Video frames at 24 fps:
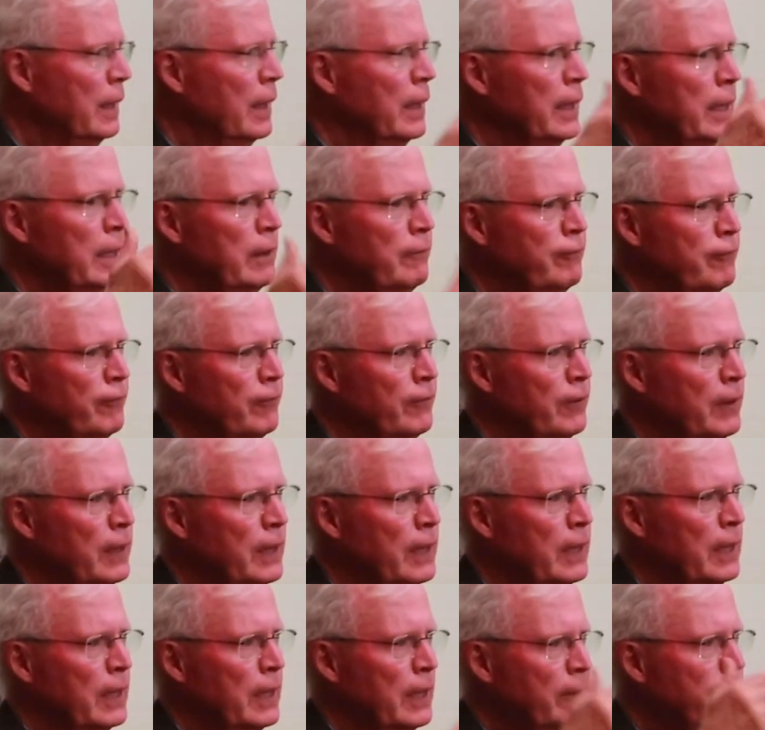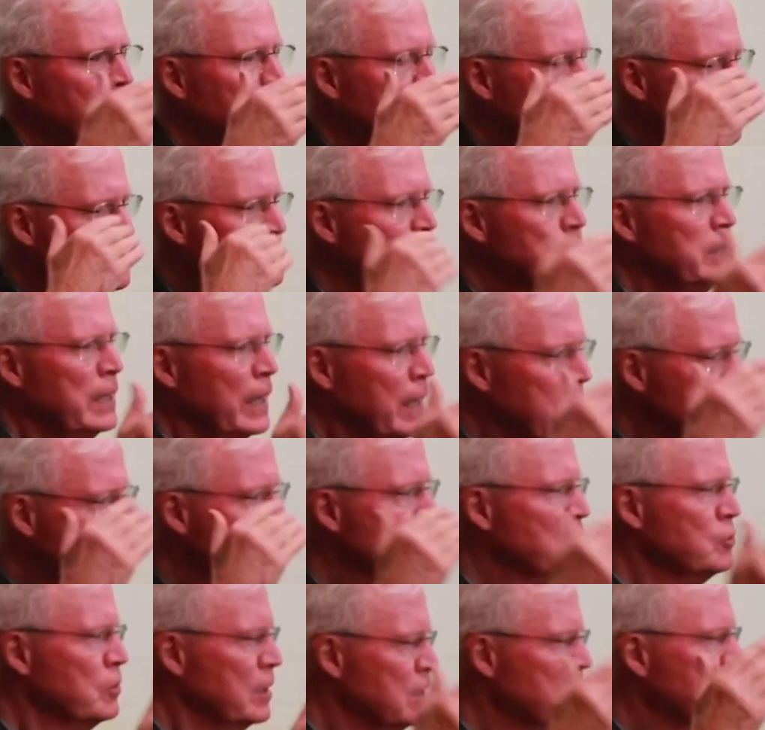Now, if you stay
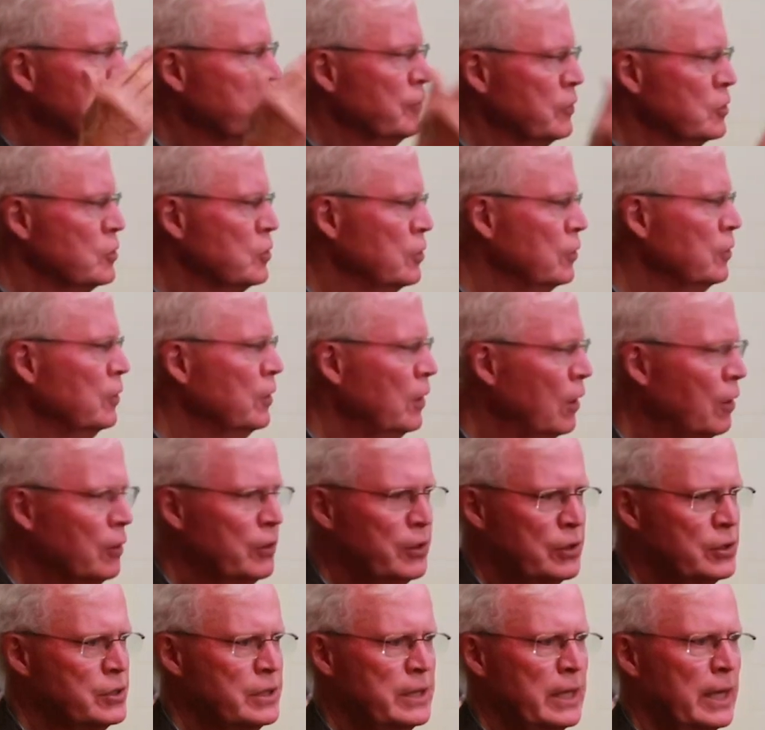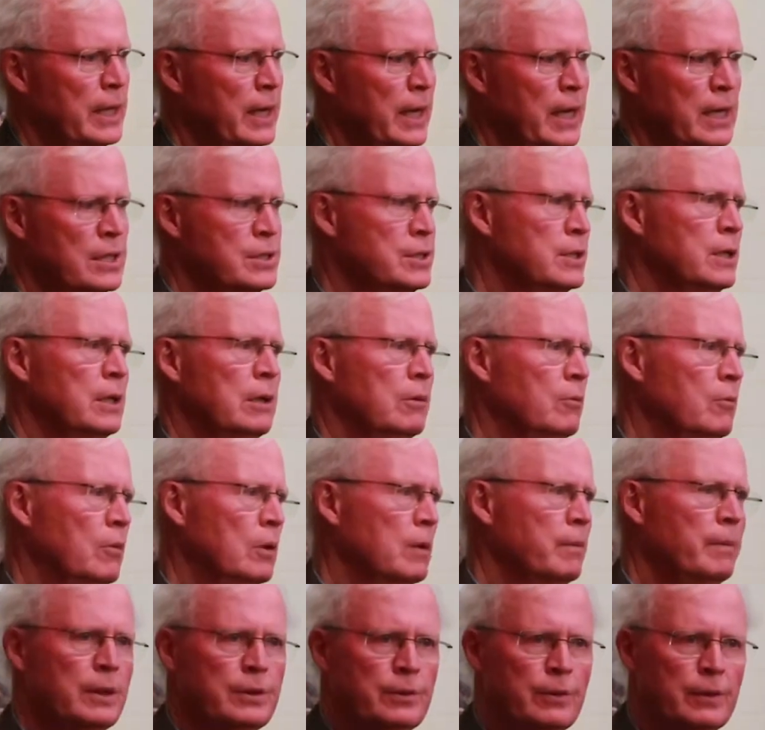stressed for too long, you start asking,
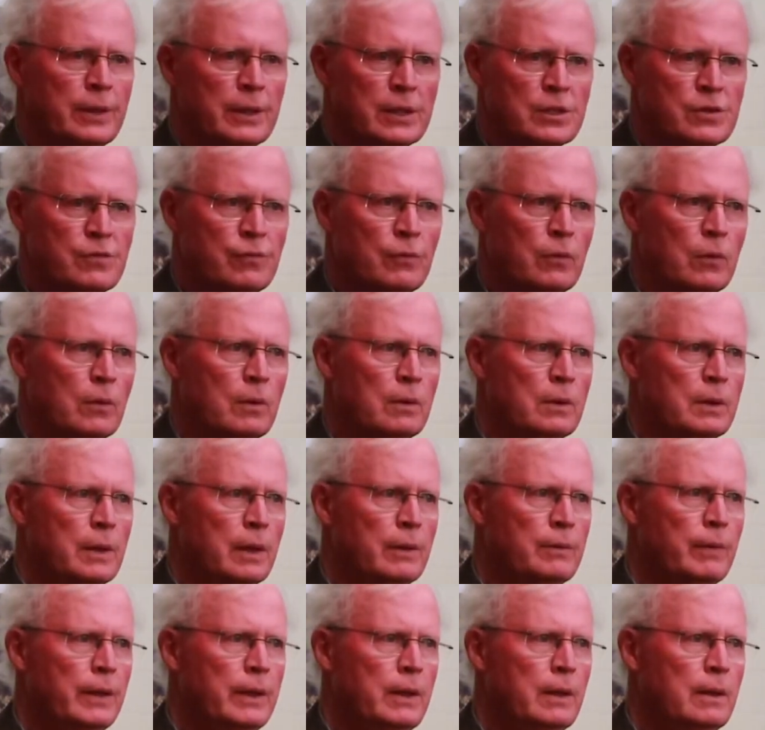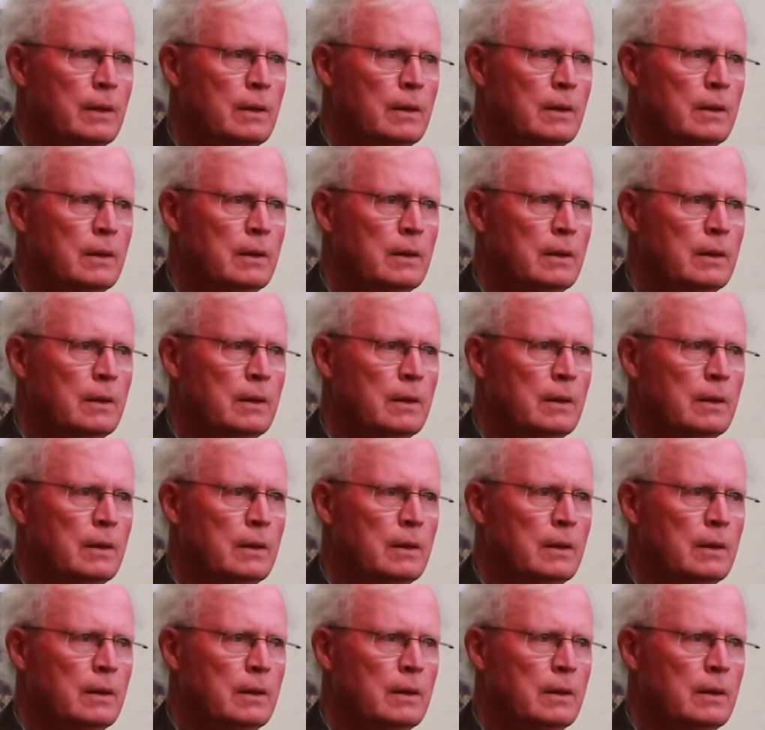what am I doing this for, don't we?